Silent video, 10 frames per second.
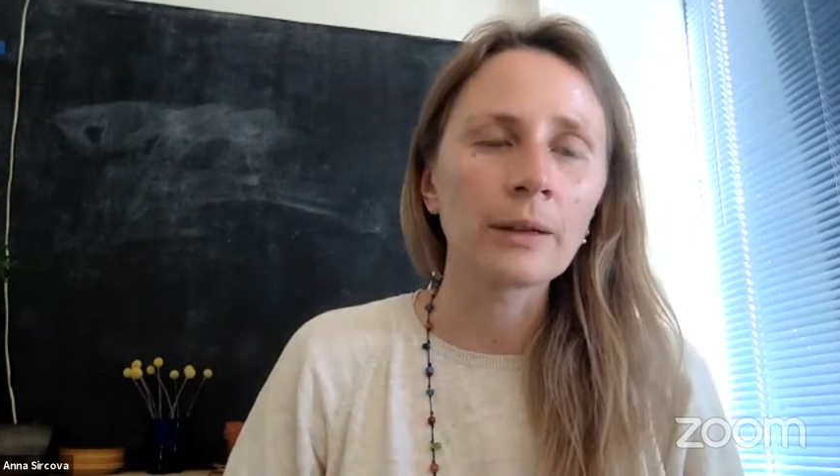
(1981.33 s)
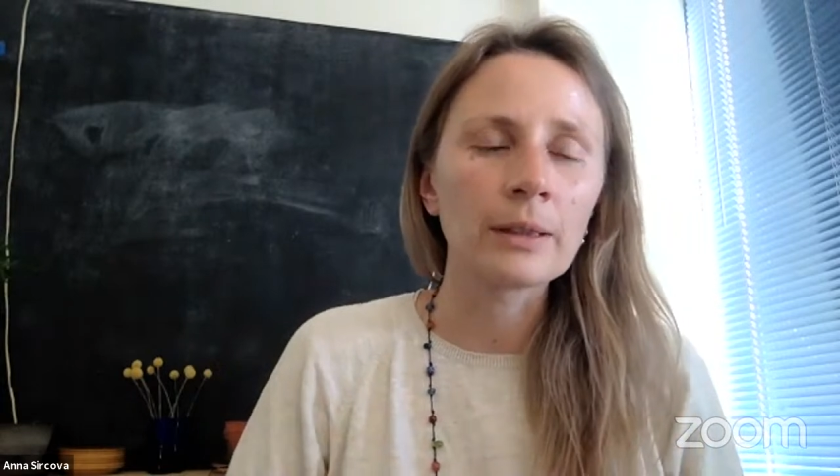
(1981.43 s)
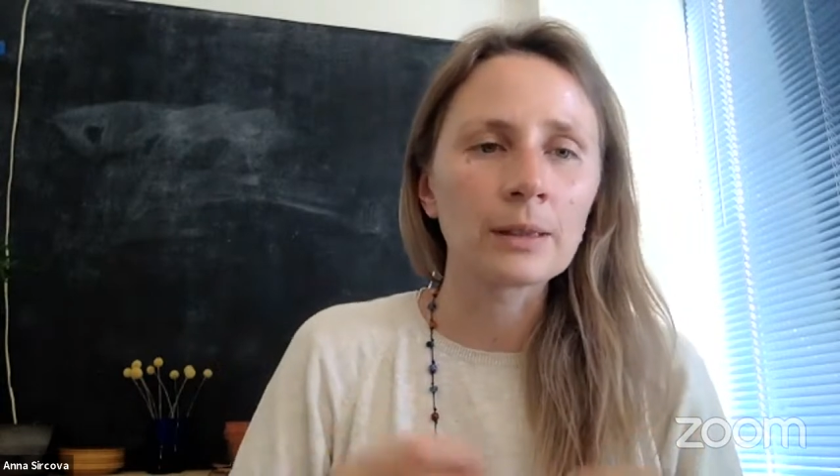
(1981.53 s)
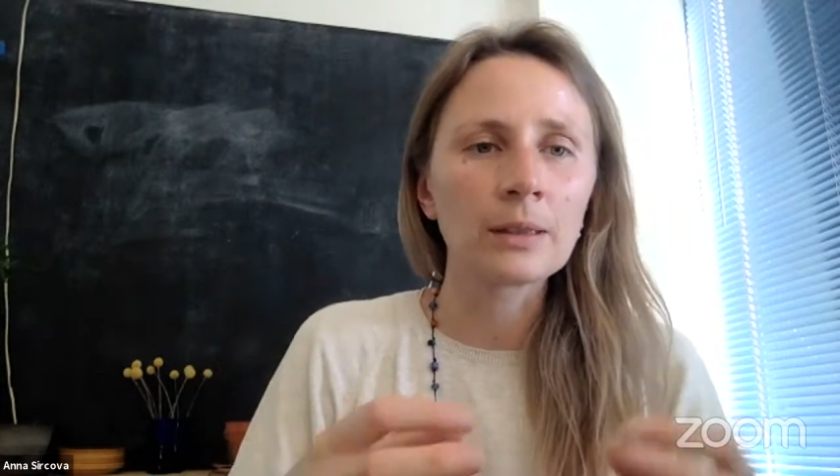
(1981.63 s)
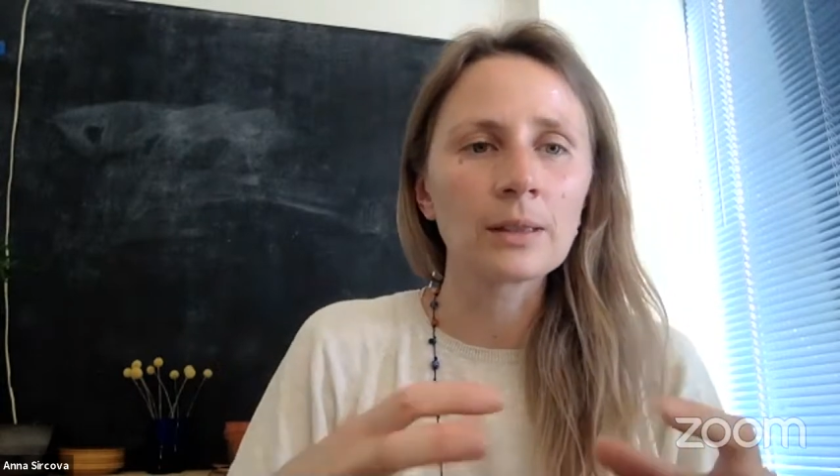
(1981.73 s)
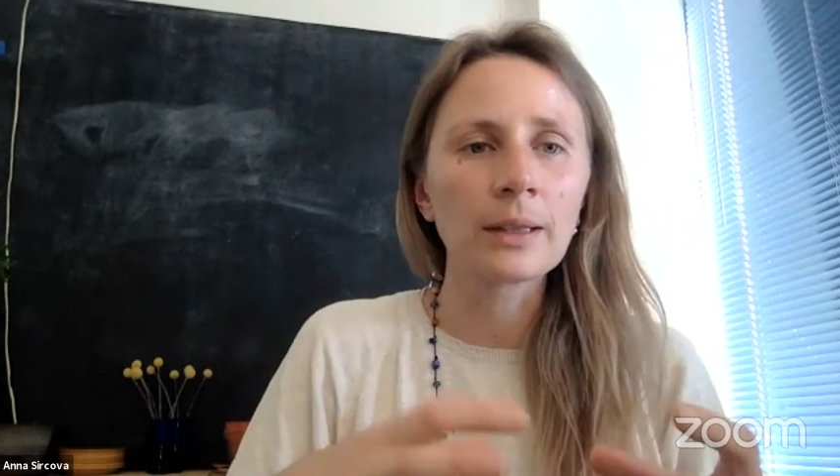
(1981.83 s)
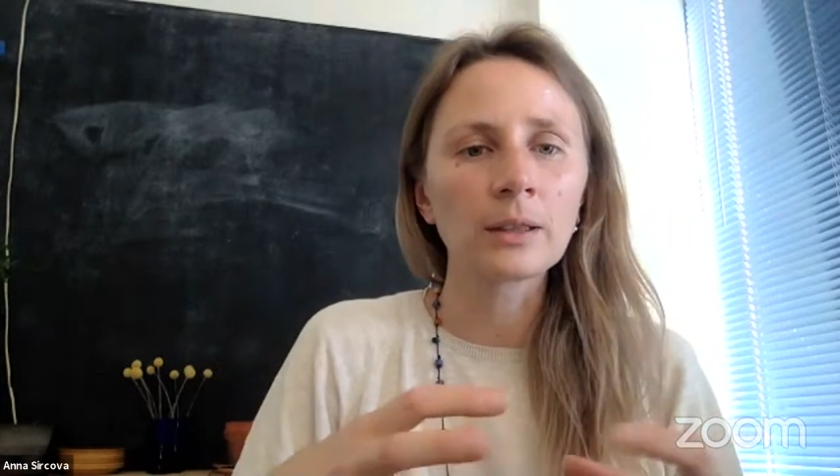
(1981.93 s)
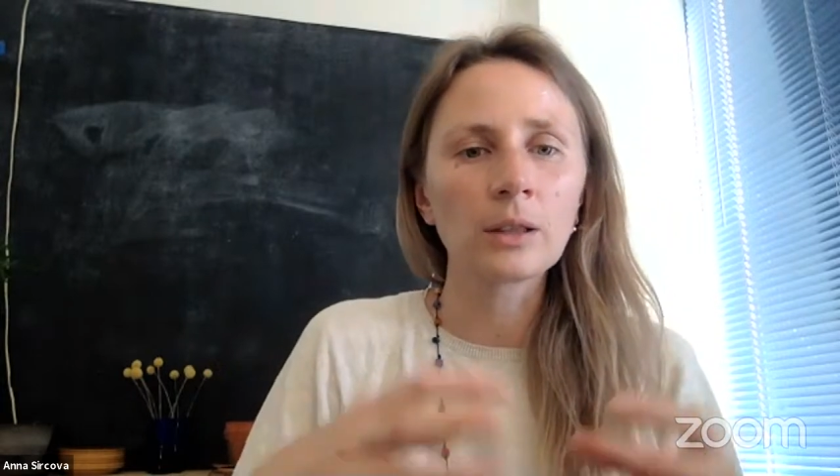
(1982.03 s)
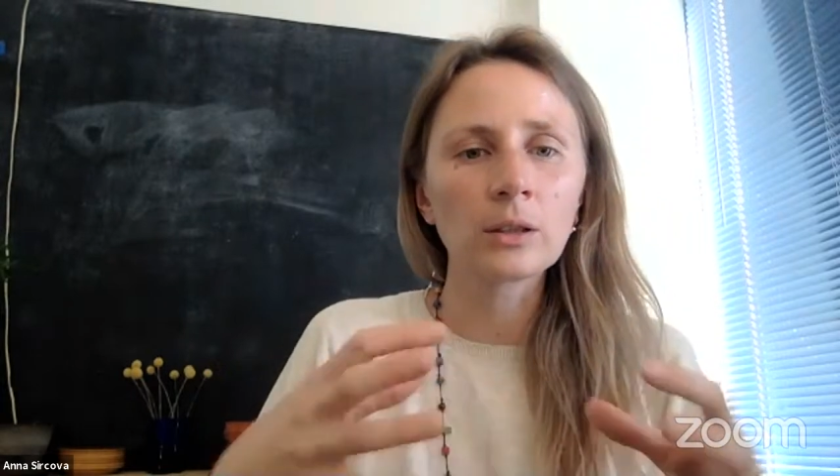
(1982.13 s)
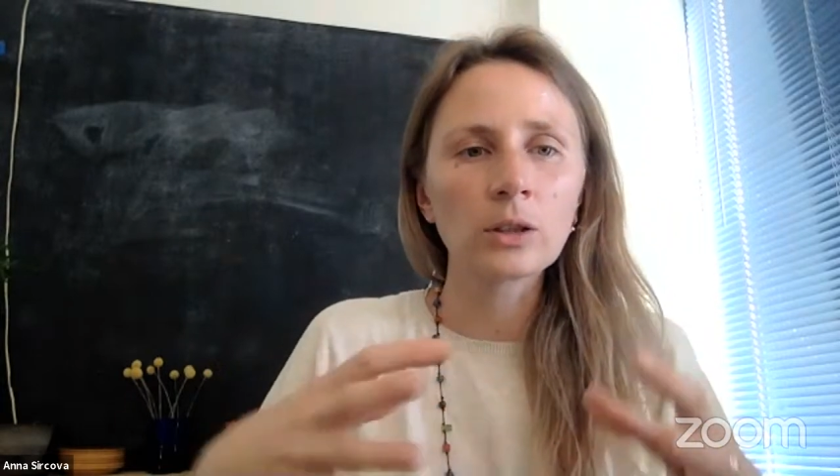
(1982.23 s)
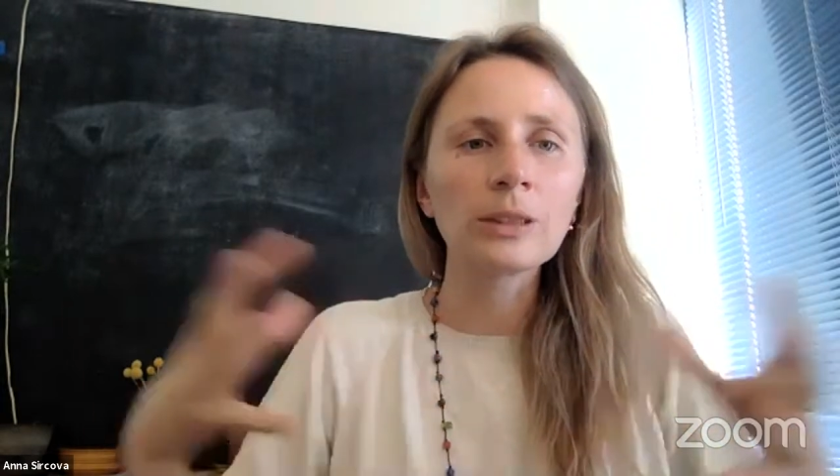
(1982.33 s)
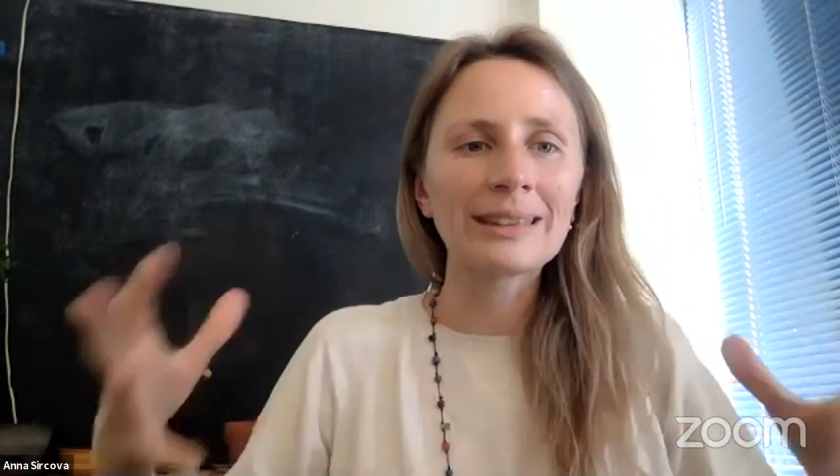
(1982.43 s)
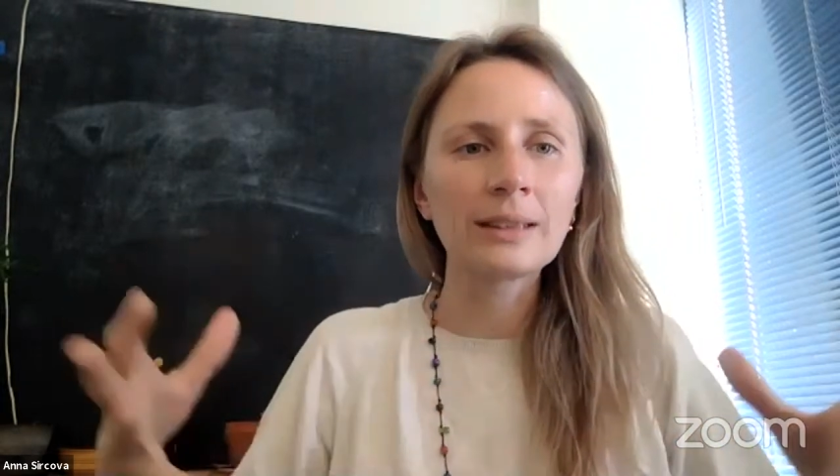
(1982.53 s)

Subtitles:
events, this like the